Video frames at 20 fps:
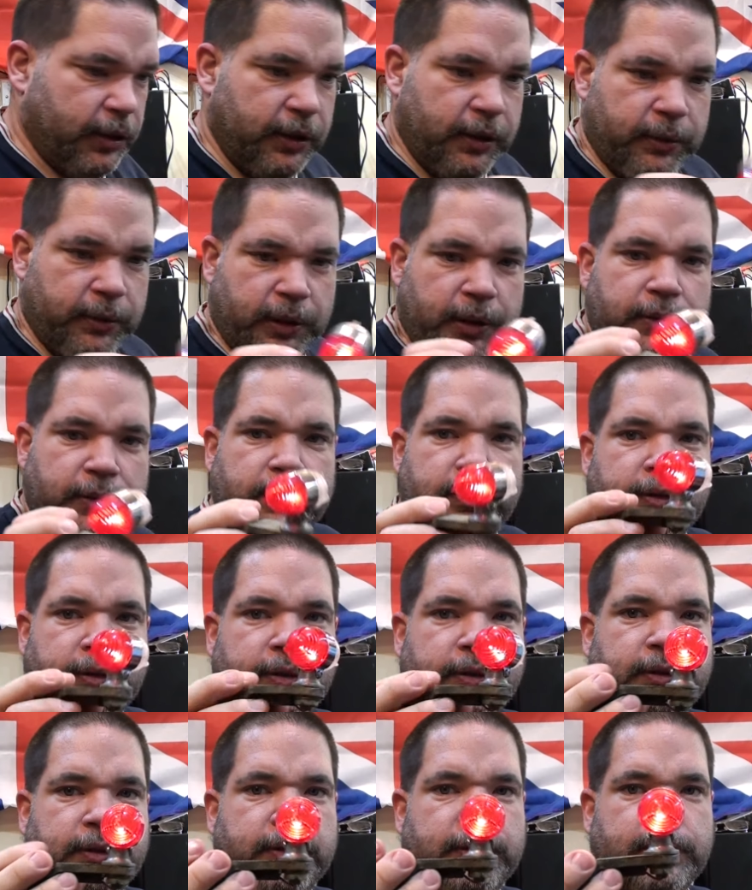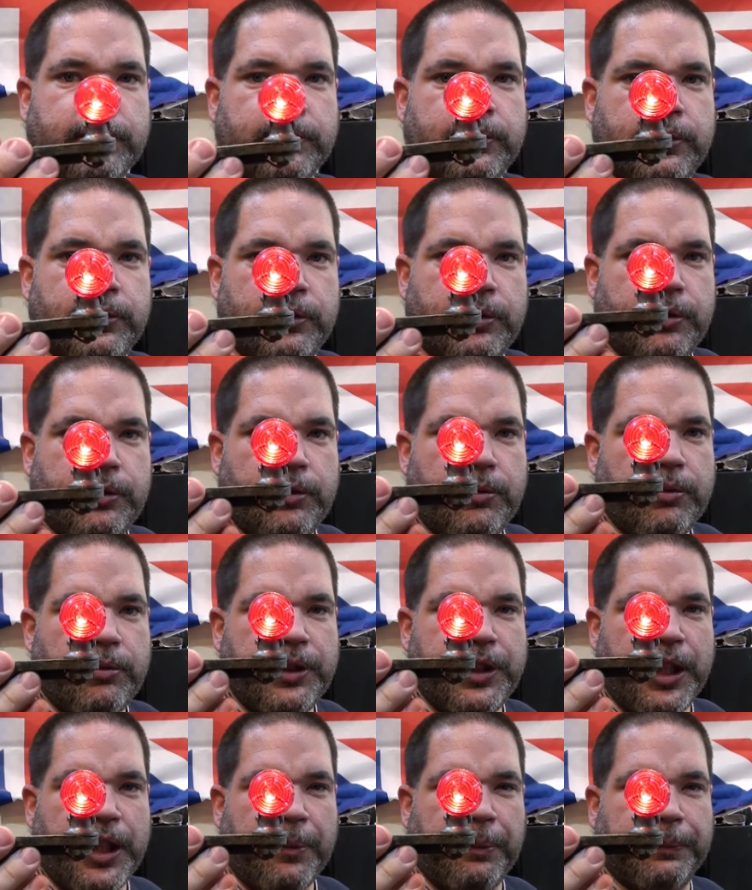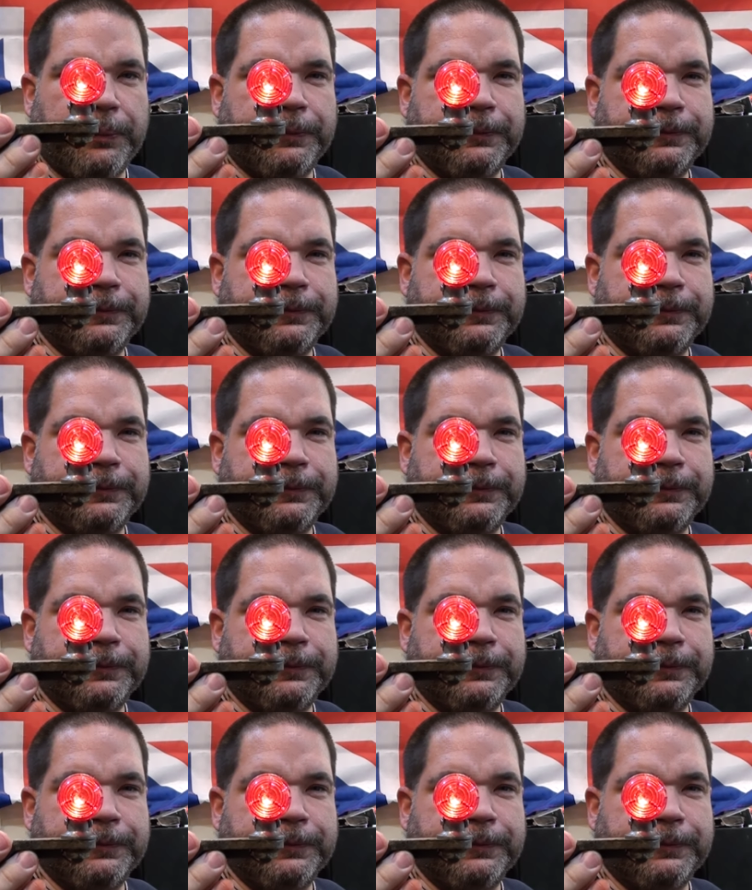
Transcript: There we go. Warm it up.